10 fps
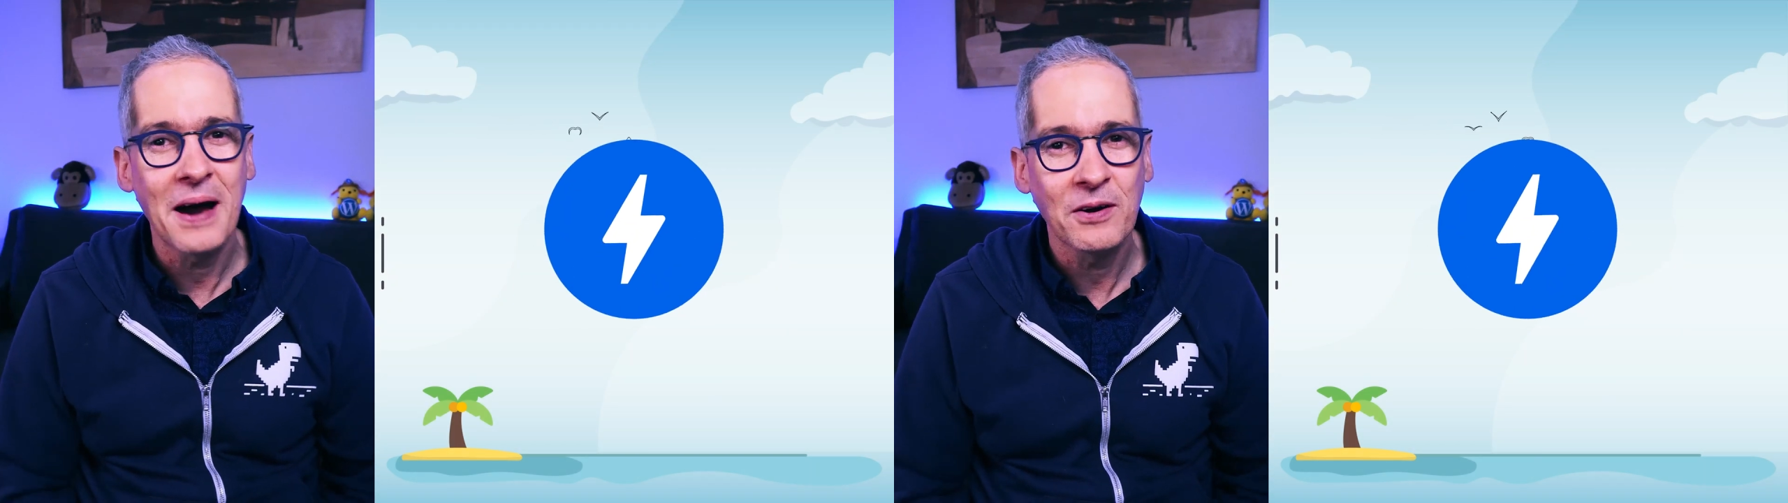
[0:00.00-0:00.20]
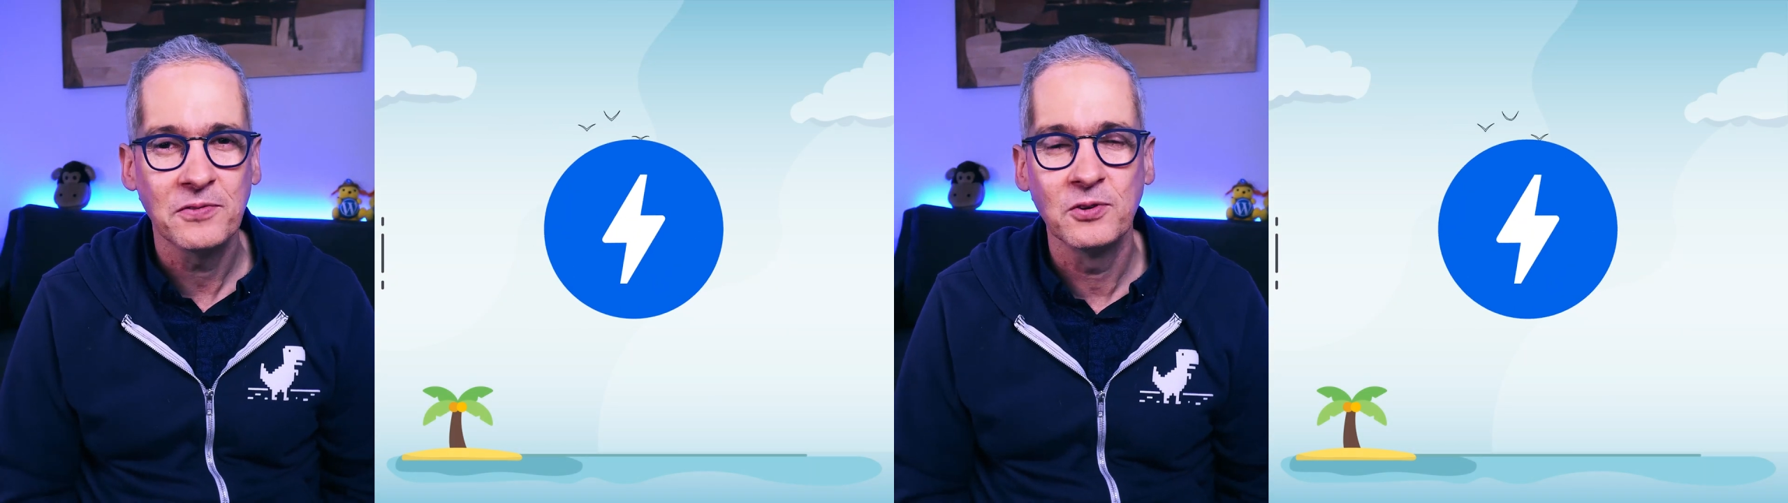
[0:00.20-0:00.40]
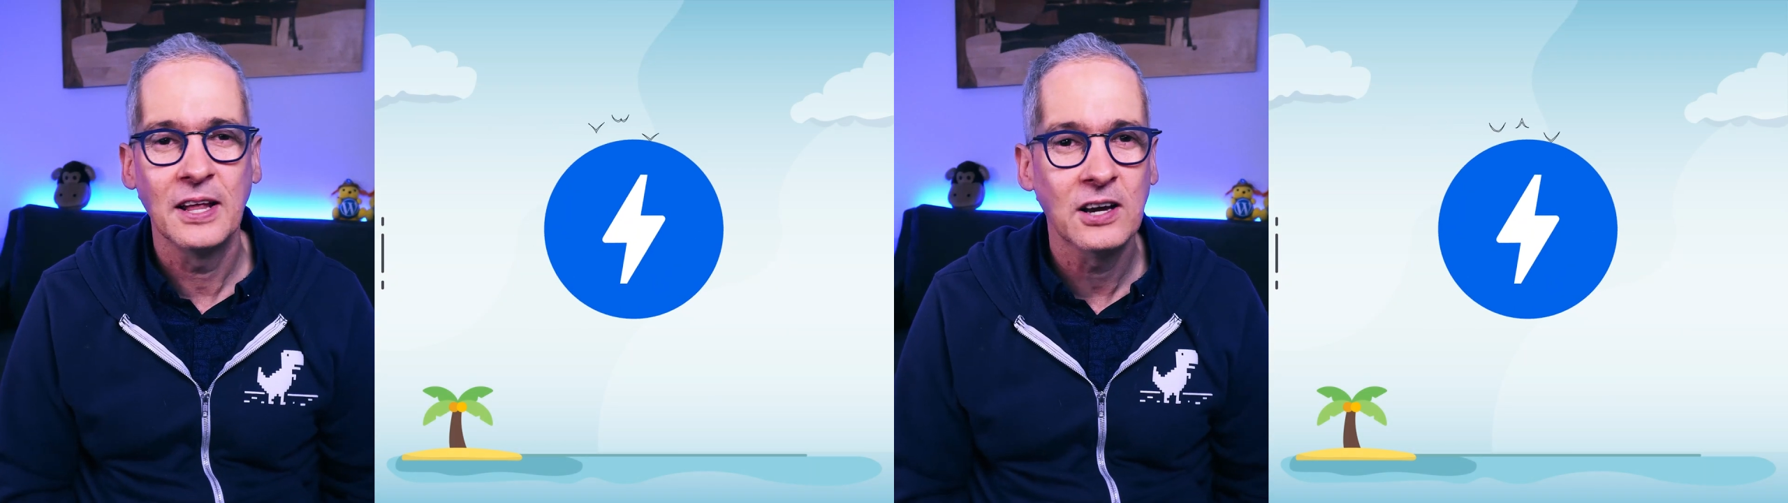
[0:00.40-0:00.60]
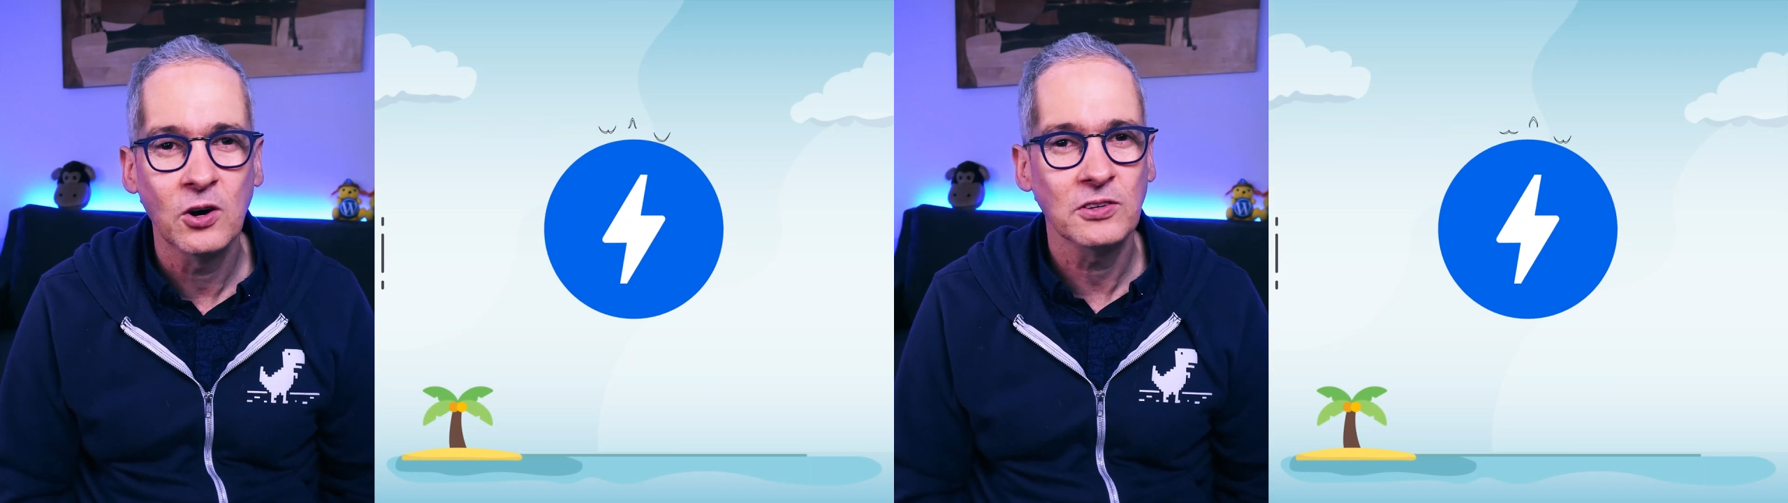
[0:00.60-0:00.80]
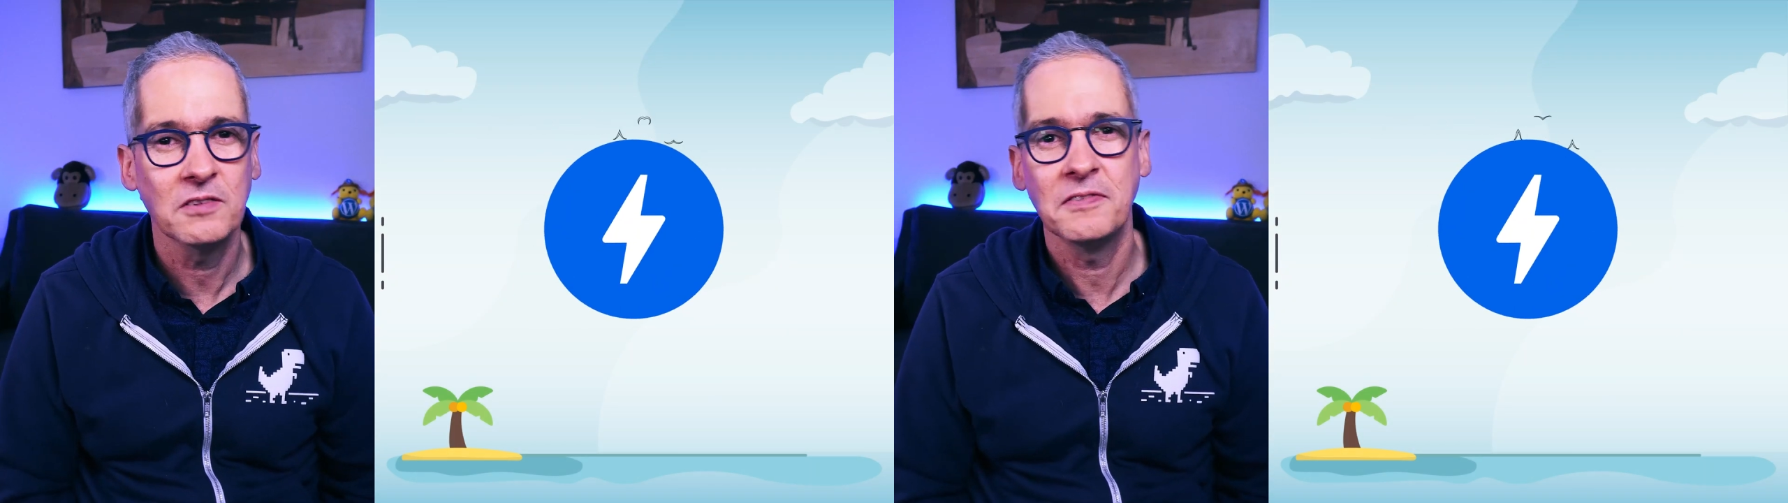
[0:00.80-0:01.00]
powerful and
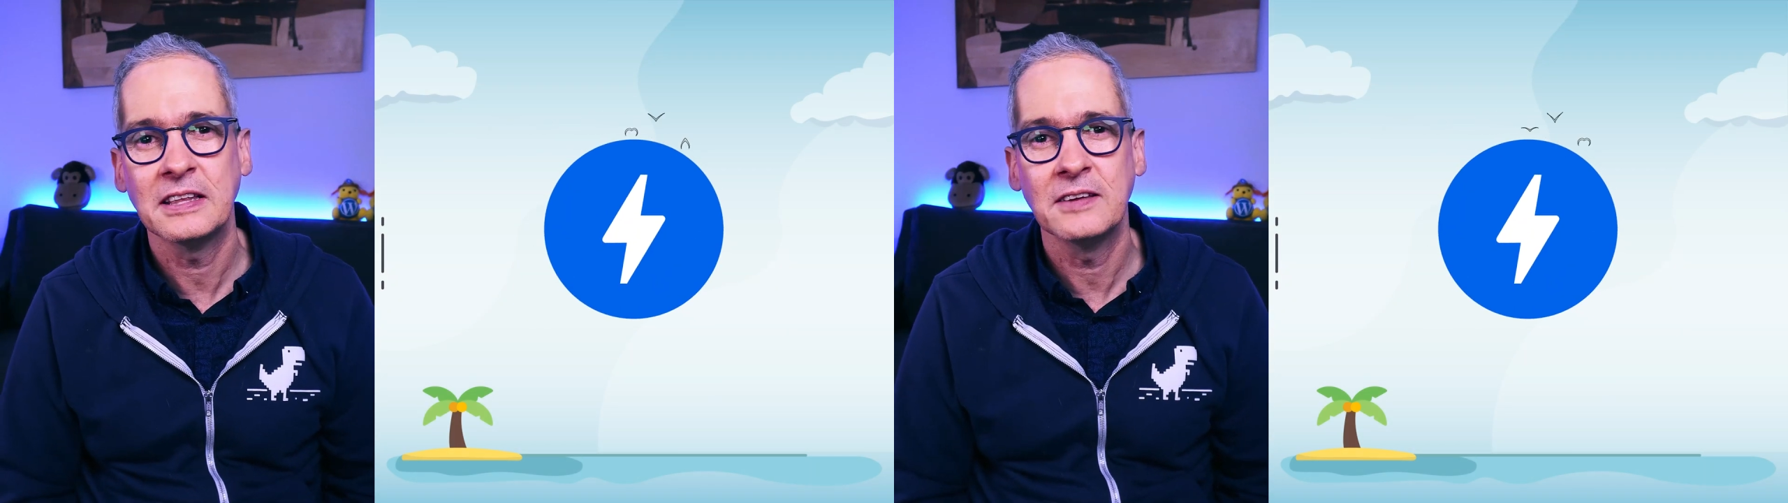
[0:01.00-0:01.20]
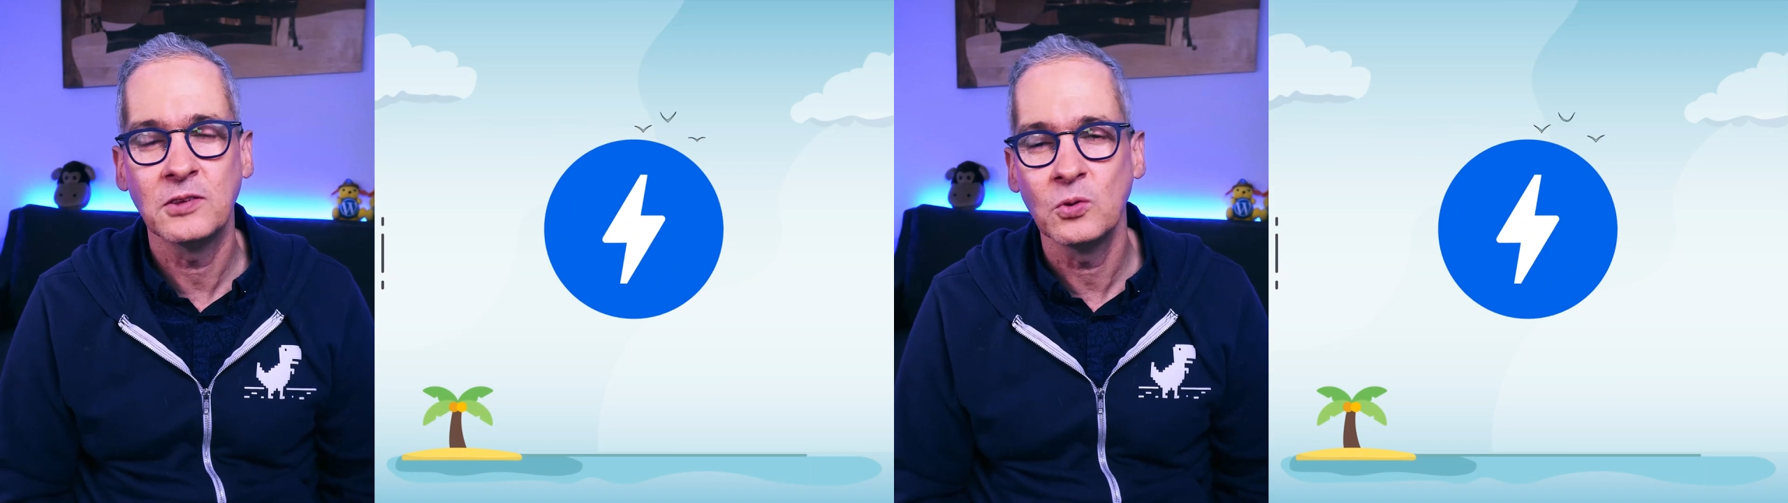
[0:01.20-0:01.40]
cost-effective